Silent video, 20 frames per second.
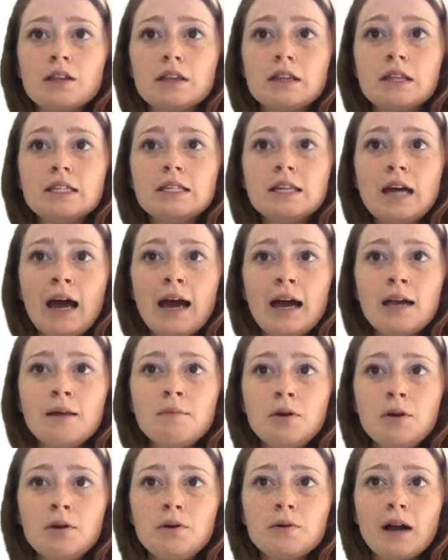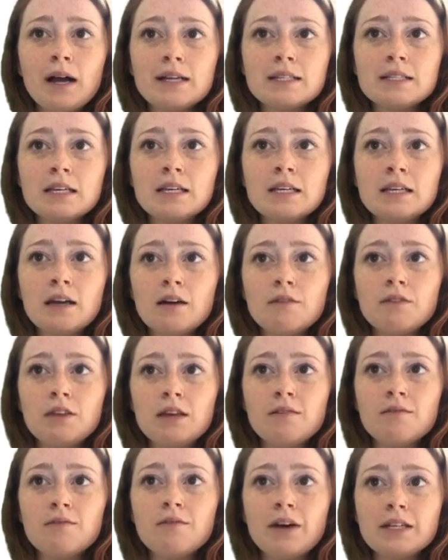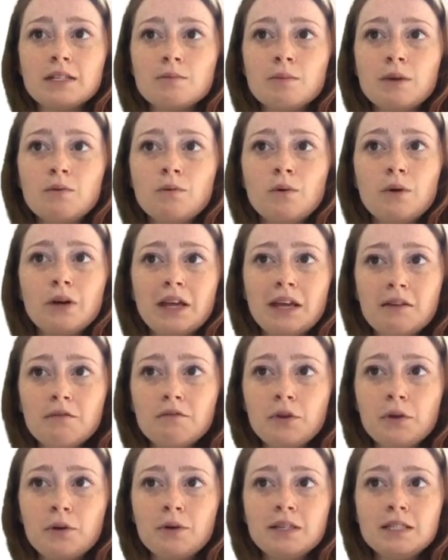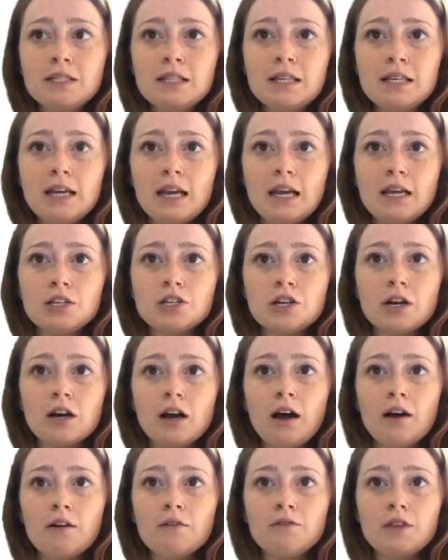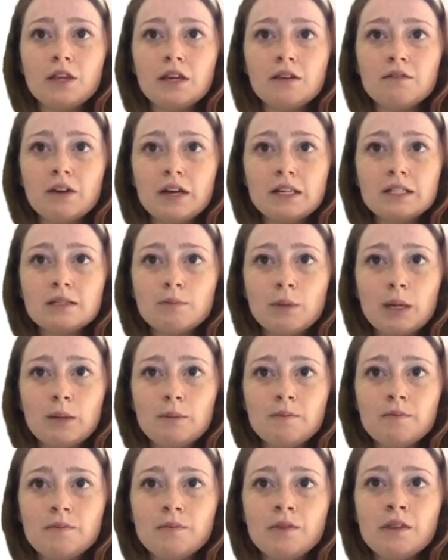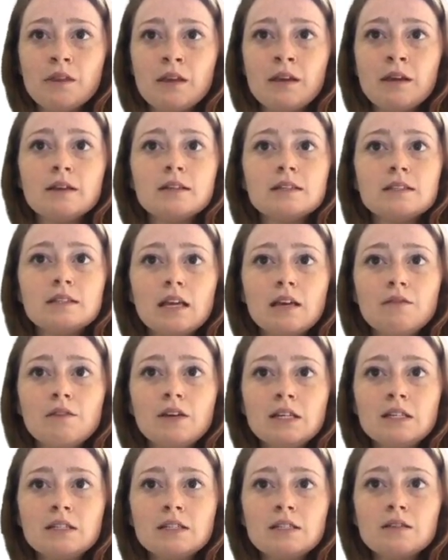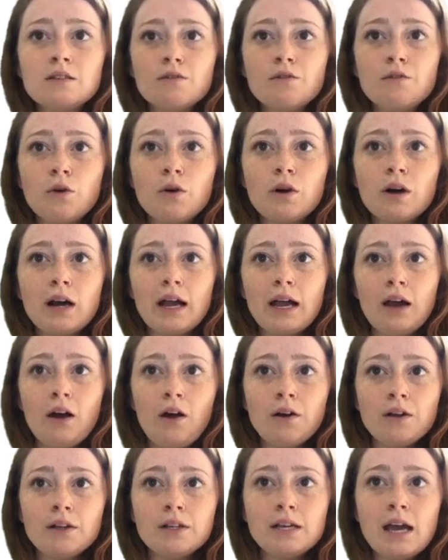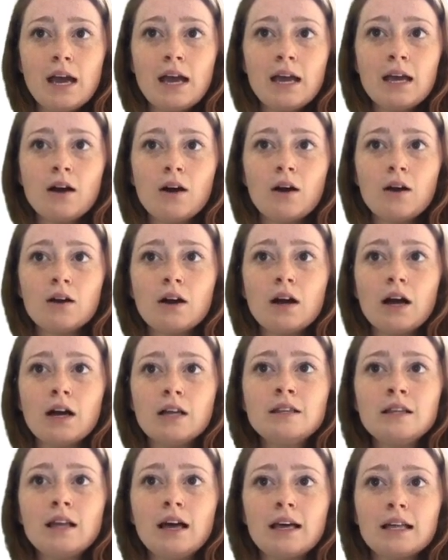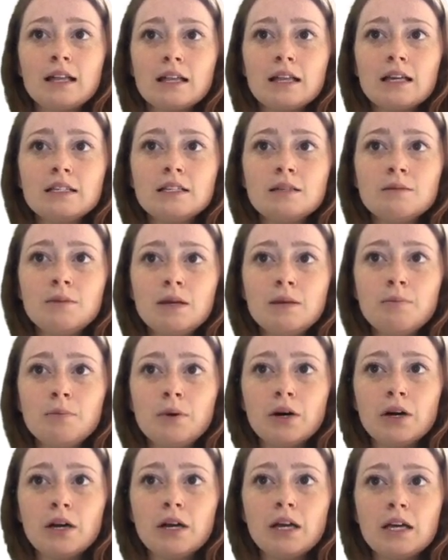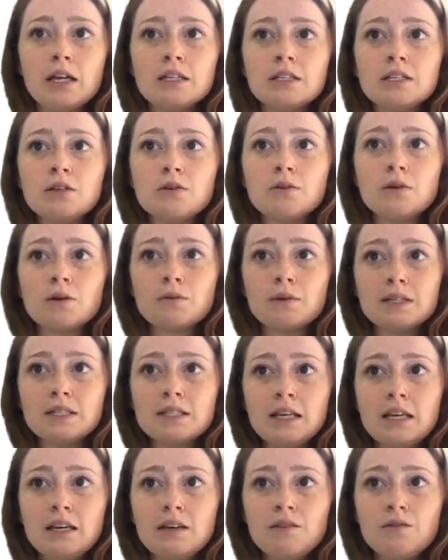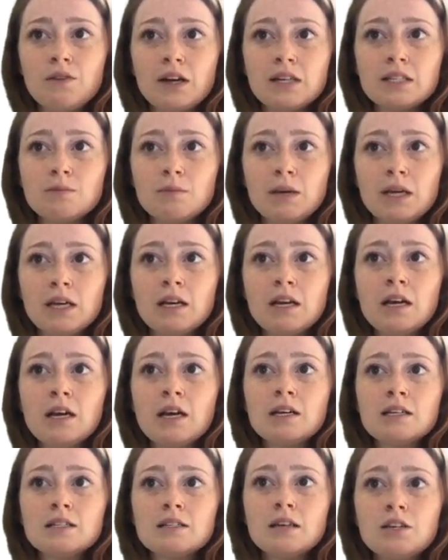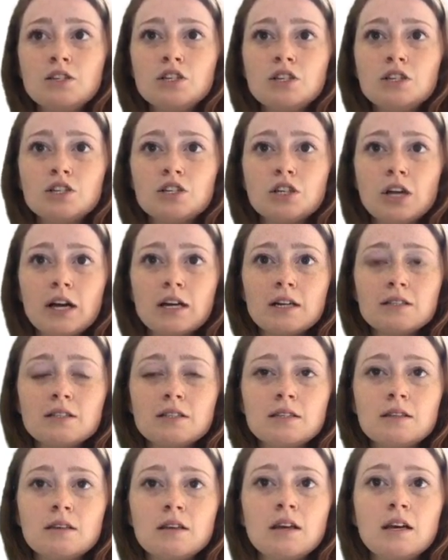The time horizon of the investment will influence the nature of the investment. Savings for a holiday are unlikely to be put into a risky investment such as shares.